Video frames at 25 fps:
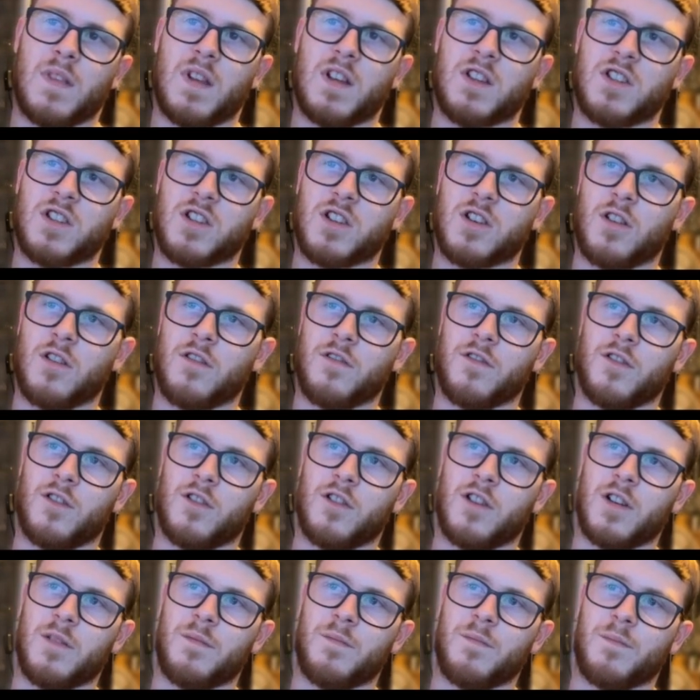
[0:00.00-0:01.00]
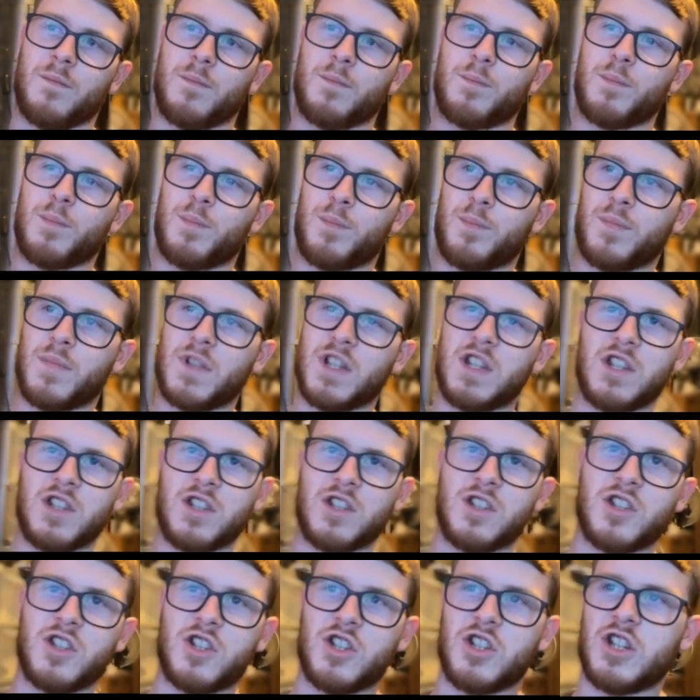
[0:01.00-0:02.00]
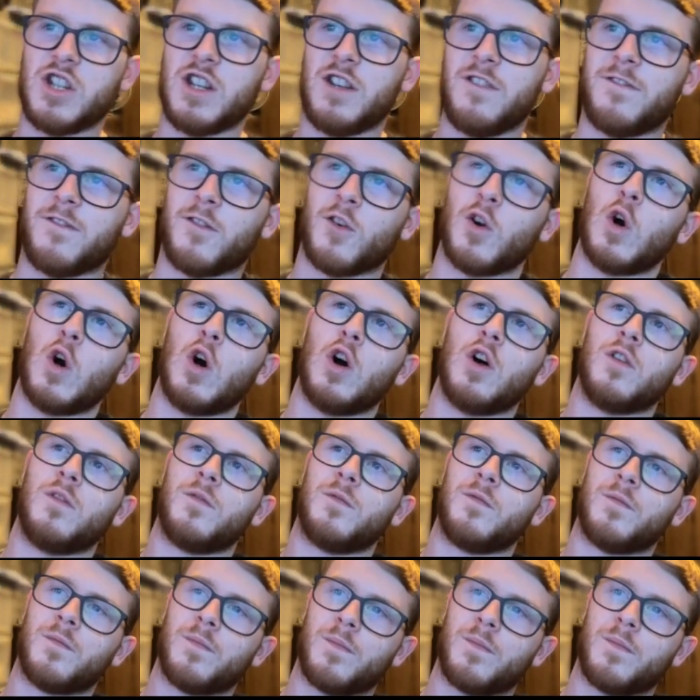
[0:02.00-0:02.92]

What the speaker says: Let's just go for it. G4,